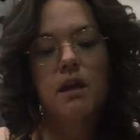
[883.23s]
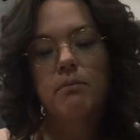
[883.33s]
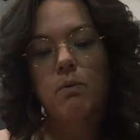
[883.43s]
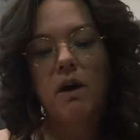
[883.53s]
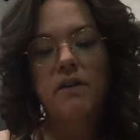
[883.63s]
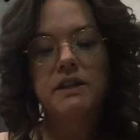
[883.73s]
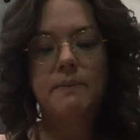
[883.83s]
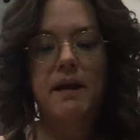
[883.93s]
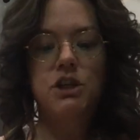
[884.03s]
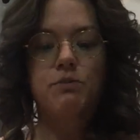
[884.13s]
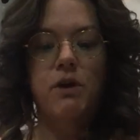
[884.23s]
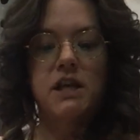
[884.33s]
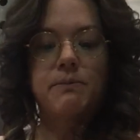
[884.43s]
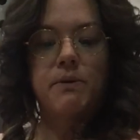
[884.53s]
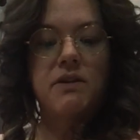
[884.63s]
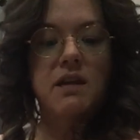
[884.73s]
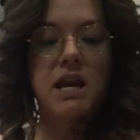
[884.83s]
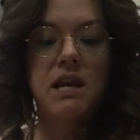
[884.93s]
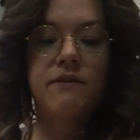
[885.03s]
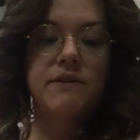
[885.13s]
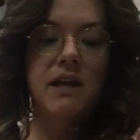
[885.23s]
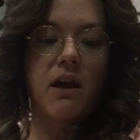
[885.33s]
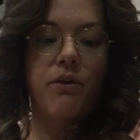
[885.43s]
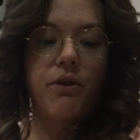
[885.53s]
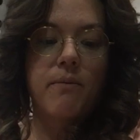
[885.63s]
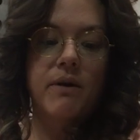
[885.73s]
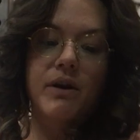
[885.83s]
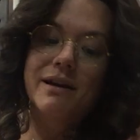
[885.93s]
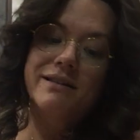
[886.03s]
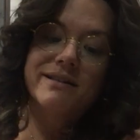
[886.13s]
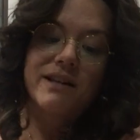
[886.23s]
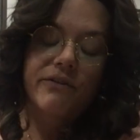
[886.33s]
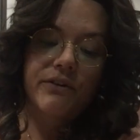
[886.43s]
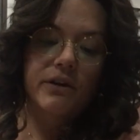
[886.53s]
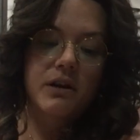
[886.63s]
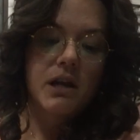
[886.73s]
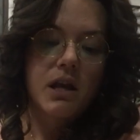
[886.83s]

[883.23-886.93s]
But while the Spanish prospered, the native South Americans suffered.